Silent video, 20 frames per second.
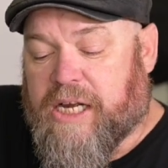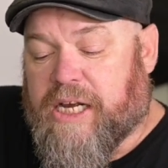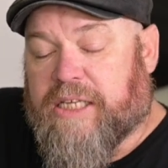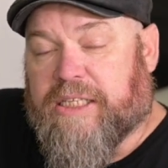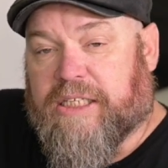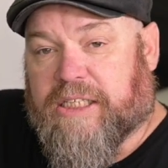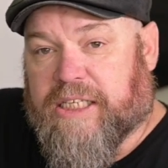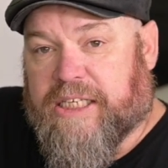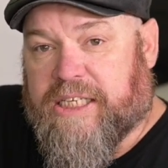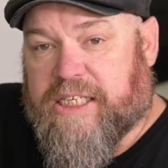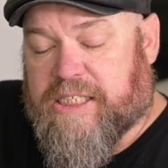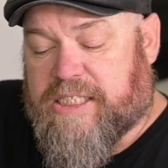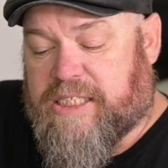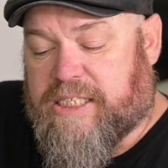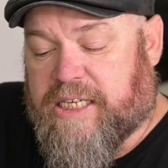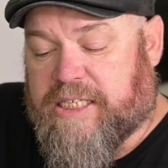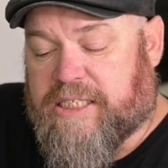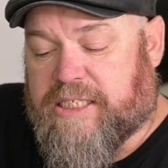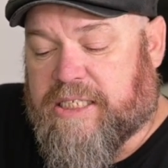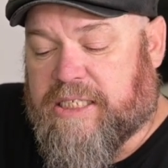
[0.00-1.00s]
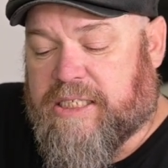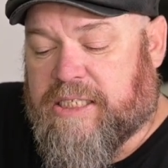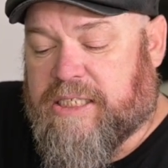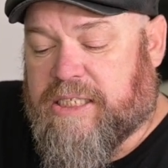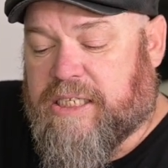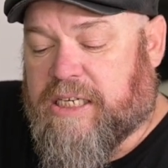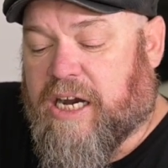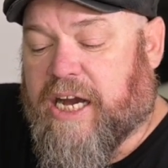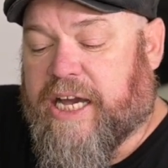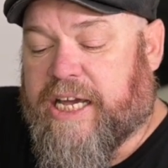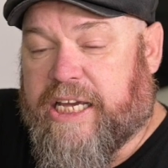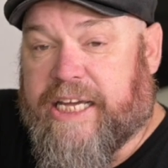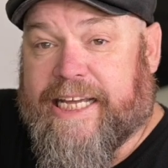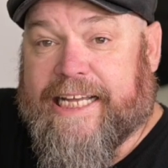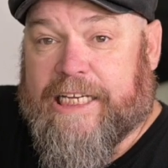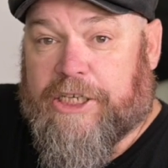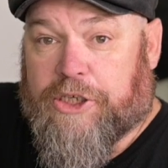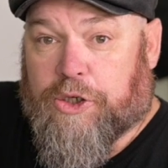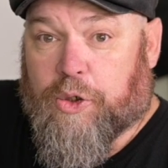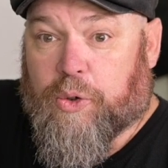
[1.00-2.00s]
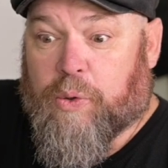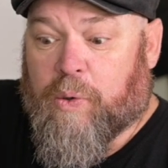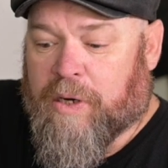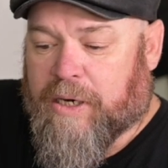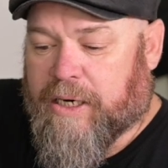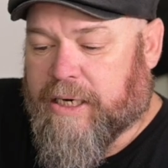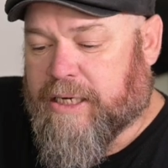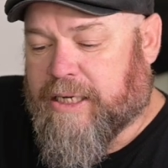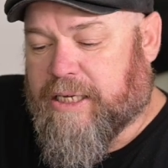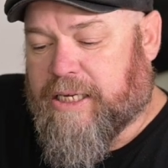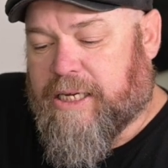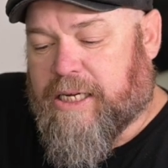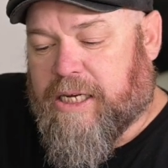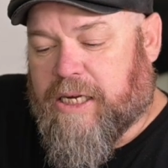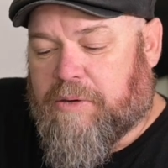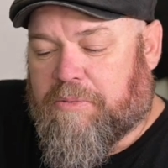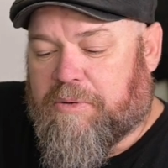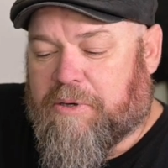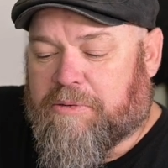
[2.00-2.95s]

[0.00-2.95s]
The lead assessor, i.e. you, will